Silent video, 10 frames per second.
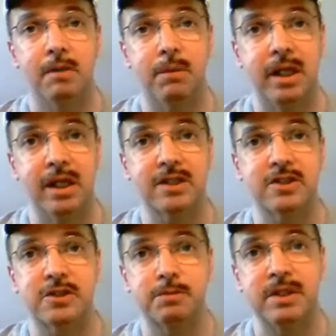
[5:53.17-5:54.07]
But He
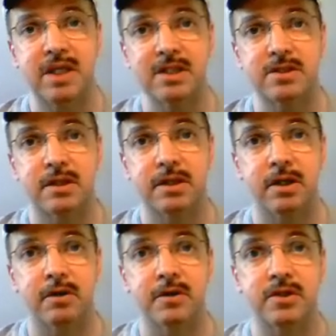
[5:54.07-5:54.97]
lets us be tested
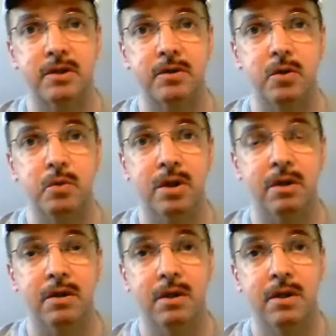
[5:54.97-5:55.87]
here to see who
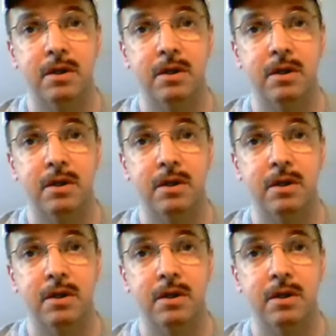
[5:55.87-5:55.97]
will